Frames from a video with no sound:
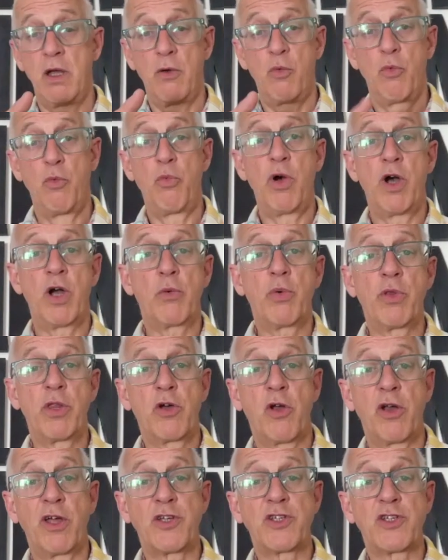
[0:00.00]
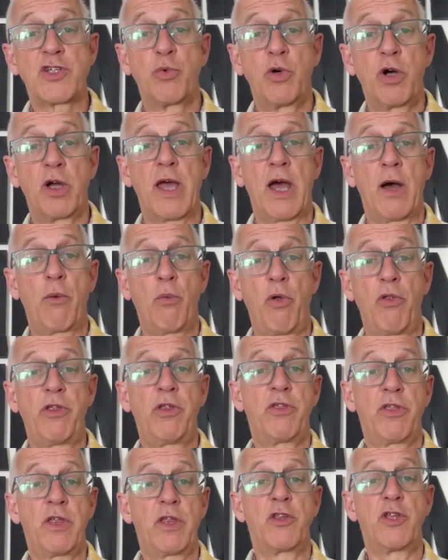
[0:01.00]
work with your colleagues to work out what you
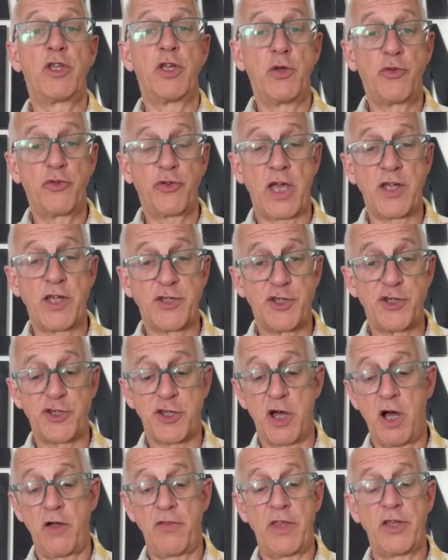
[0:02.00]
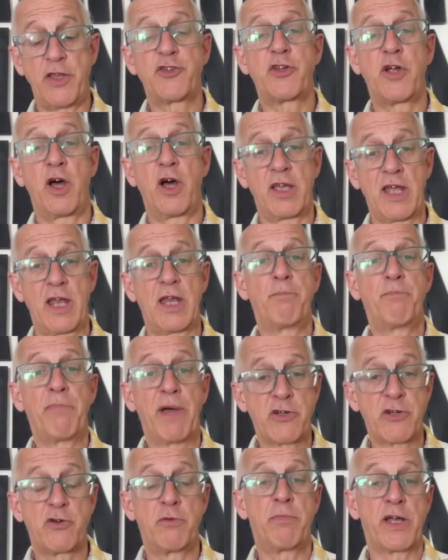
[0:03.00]
think the use cases are, then start getting
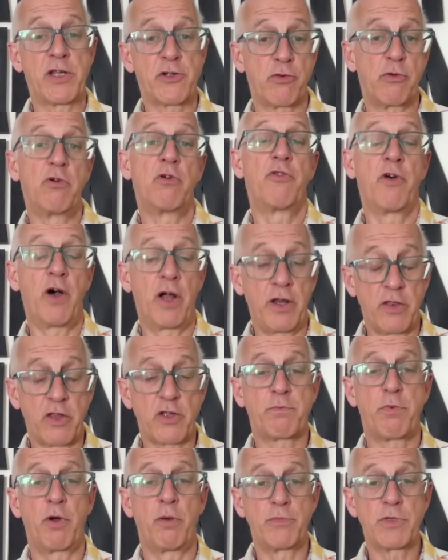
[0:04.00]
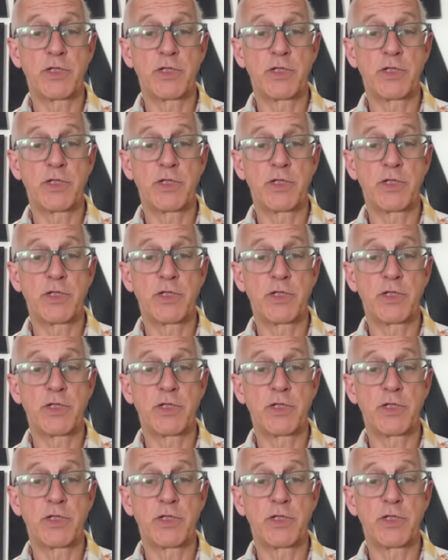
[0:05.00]
better and better at refining those prompts.